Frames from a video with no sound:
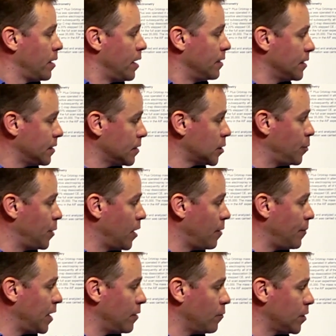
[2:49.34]
In this
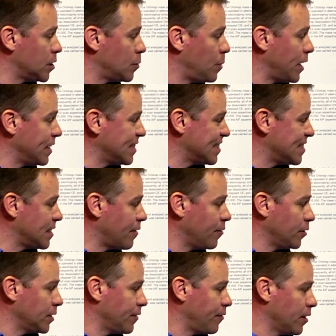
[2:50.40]
experiment, we spiked
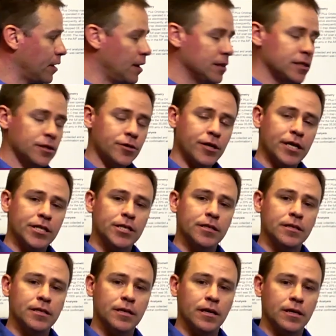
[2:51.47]
several different
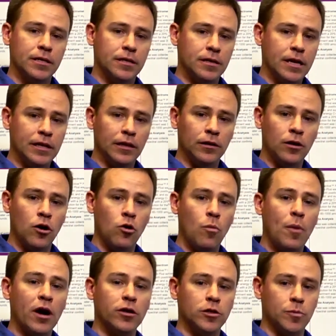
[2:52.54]
concentrations in the low
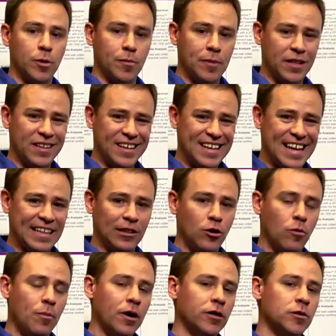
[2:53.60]
parts per billion and
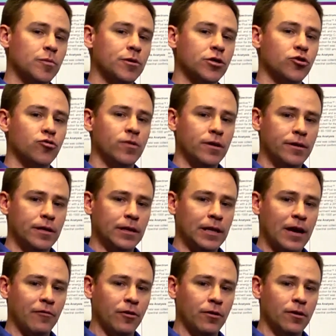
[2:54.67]
low parts per trillion
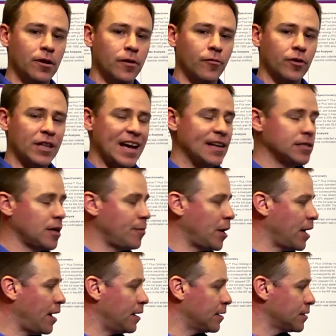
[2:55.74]
level for the
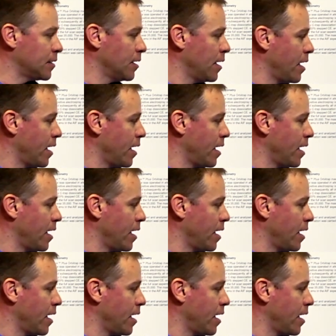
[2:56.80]
antibiotics.